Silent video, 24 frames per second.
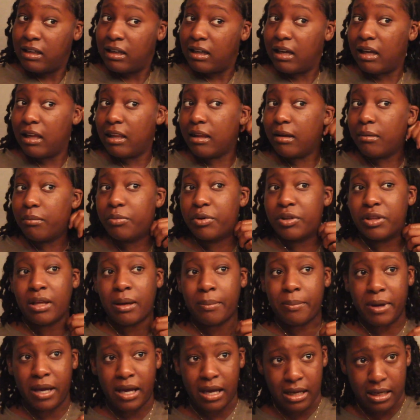and then put
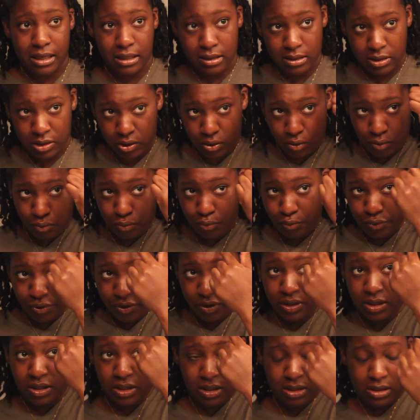that behind. So
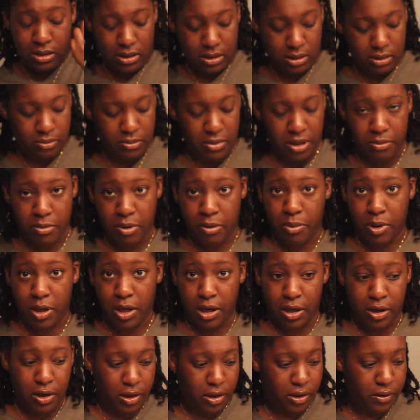really this is my baby
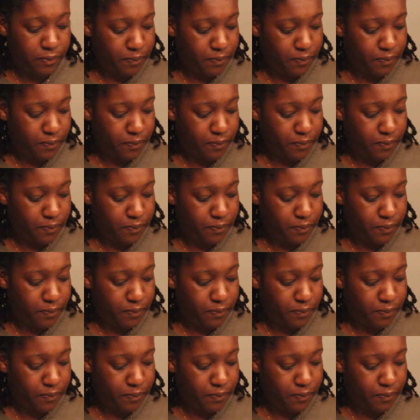hair.